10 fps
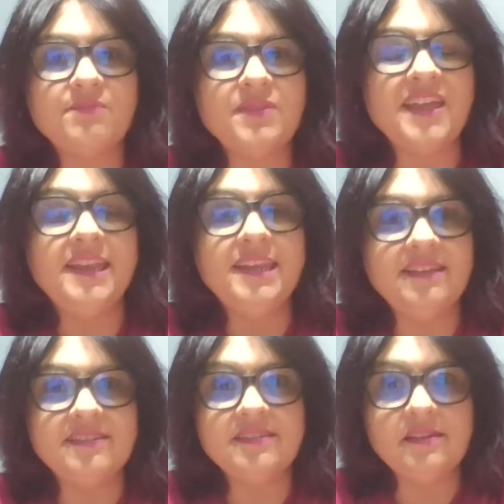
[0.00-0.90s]
but they
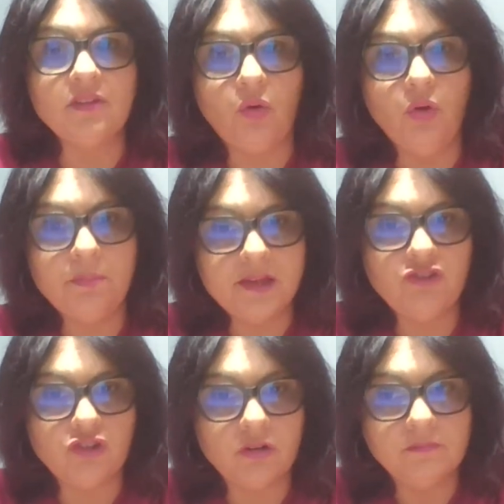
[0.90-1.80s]
need to see the whole
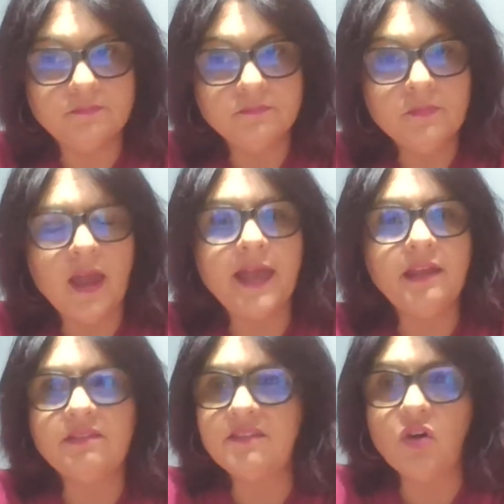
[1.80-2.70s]
picture. And
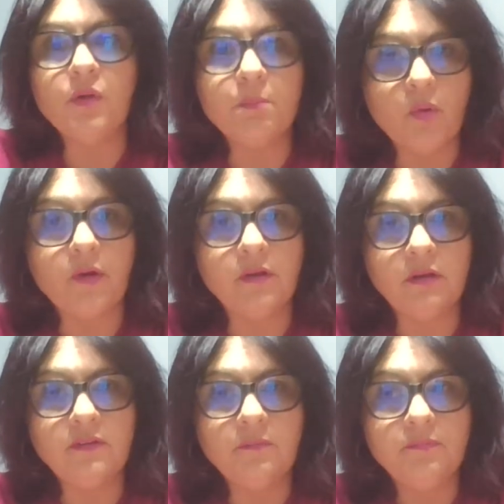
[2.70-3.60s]
it's so
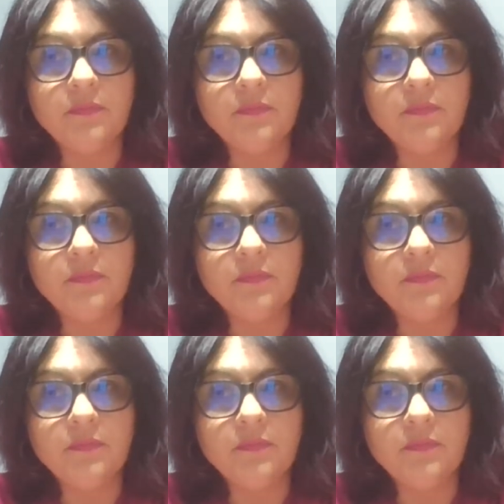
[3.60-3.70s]
important.